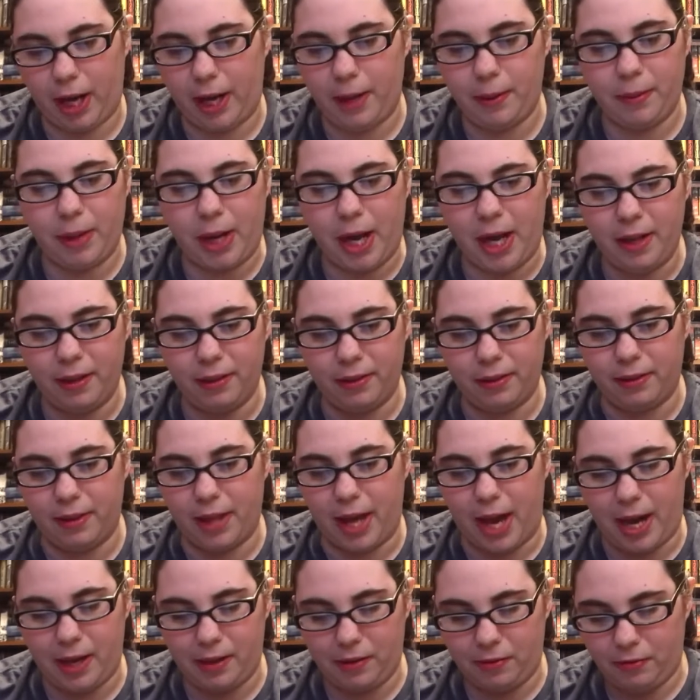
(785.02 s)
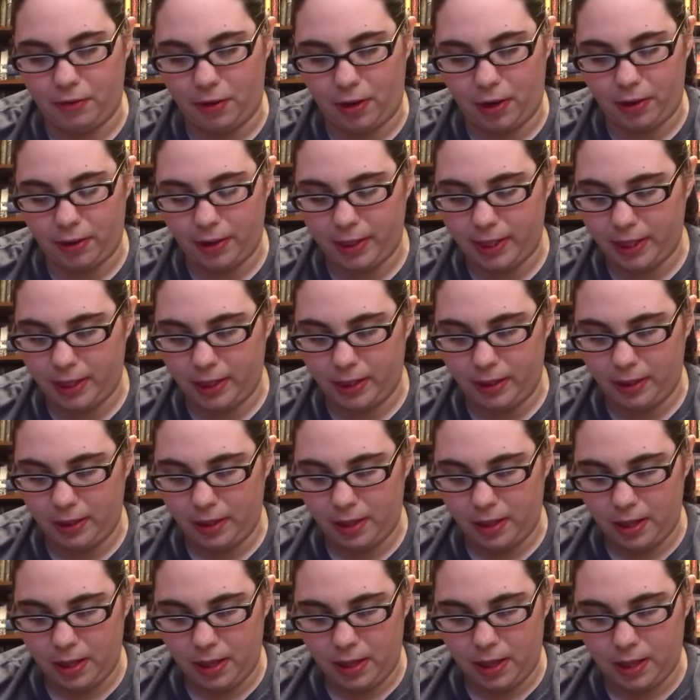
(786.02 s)
I'm not that far in.
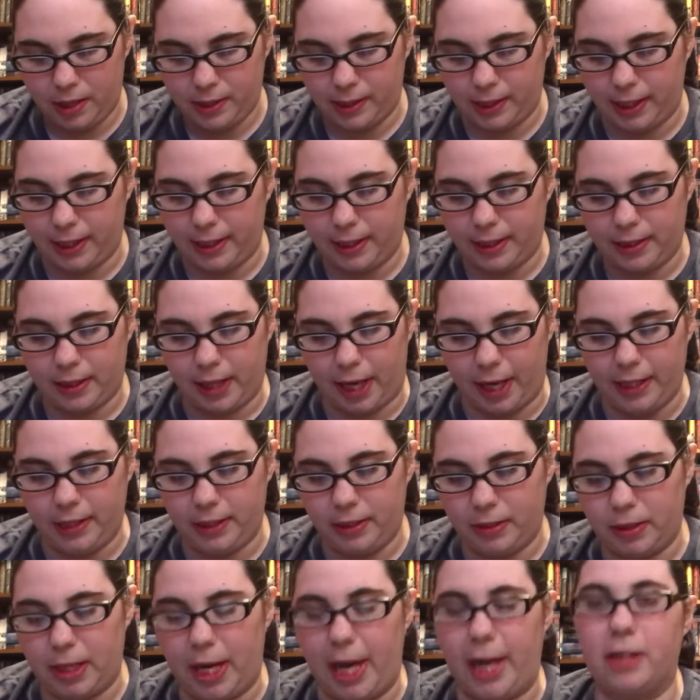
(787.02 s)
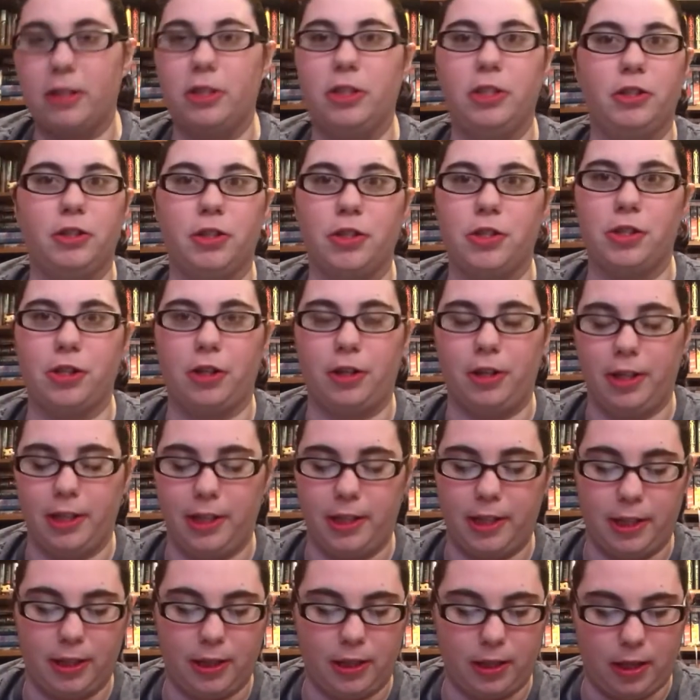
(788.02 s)
Because I actually just started
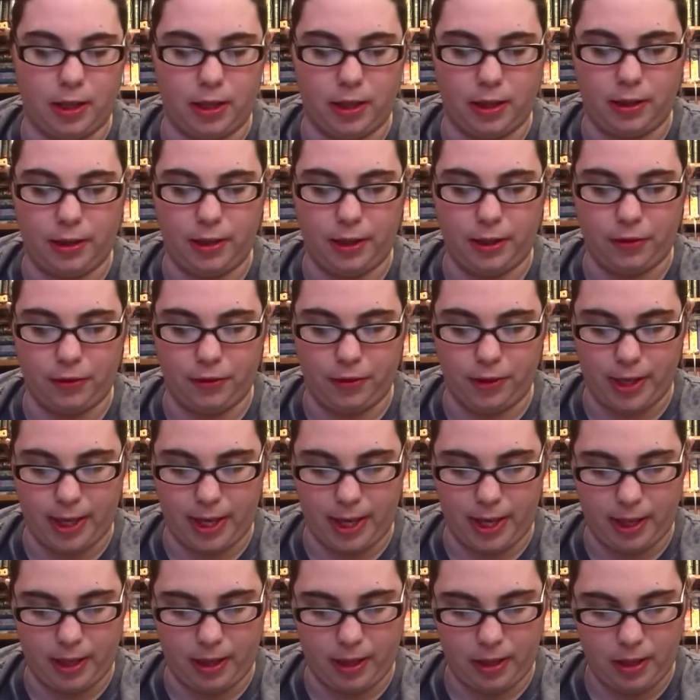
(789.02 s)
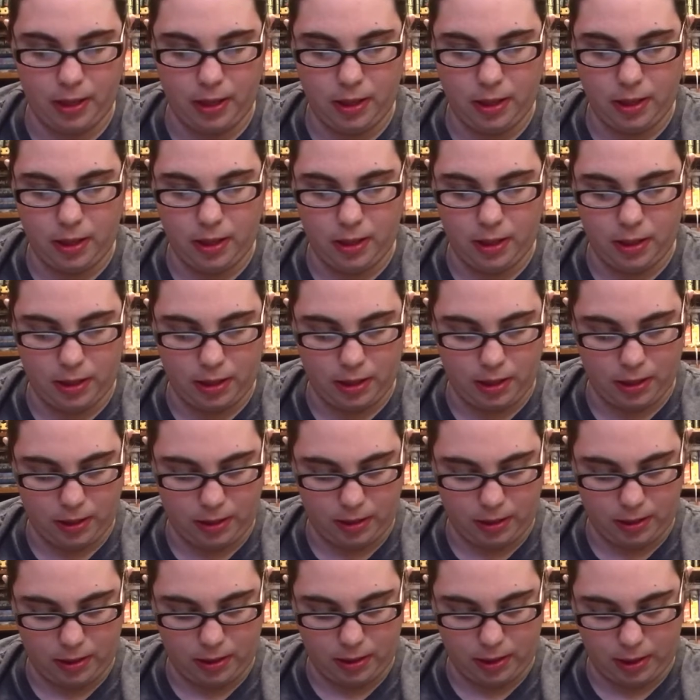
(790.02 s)
it the other day.
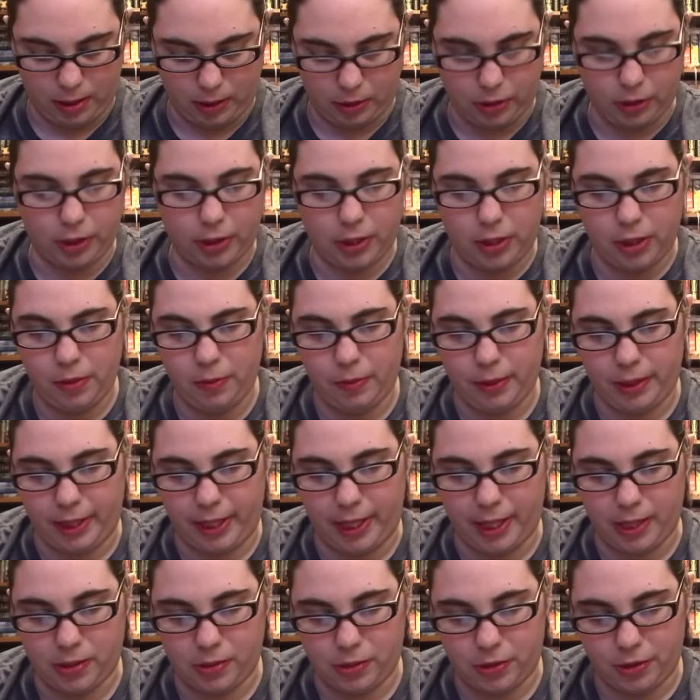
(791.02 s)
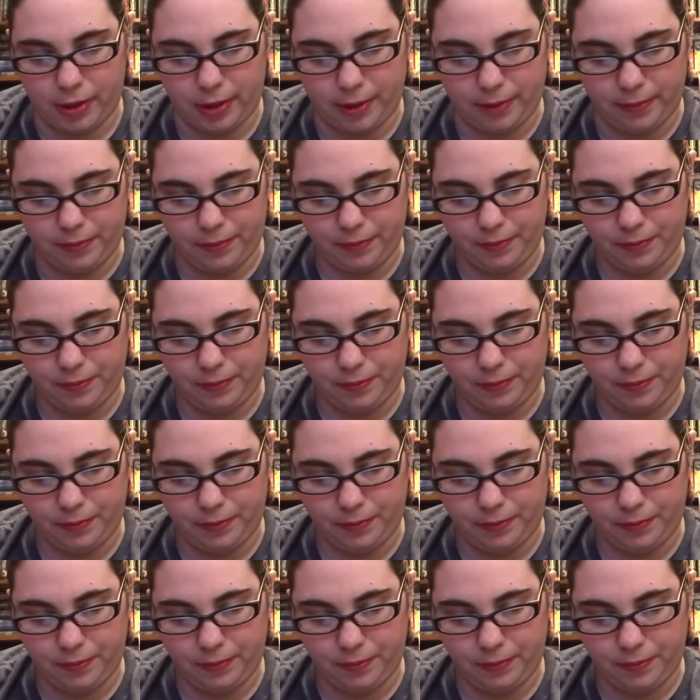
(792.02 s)
Actually, it could have been yesterday.